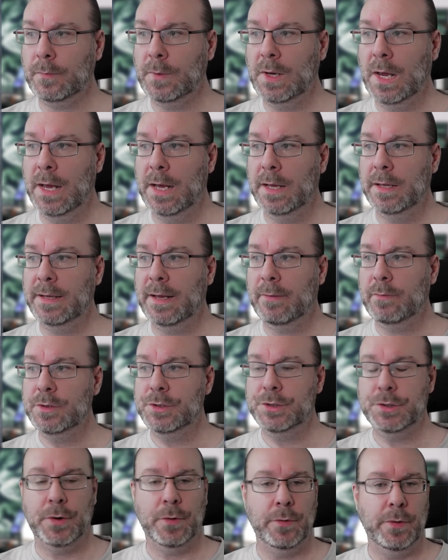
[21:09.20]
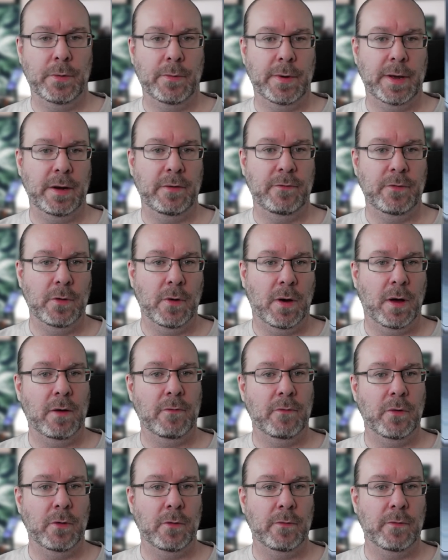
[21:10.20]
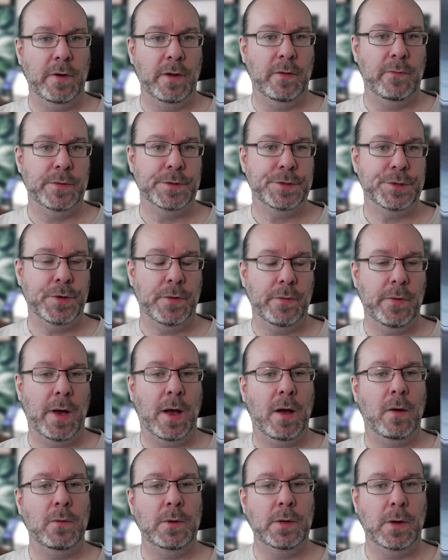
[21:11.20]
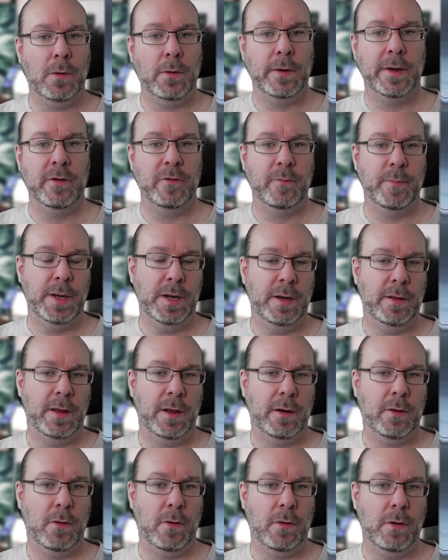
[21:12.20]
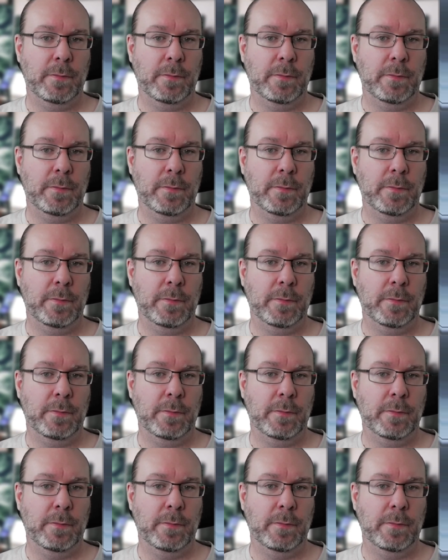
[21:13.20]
that will show you, and if you hover over it, will show you how long it's been in that column.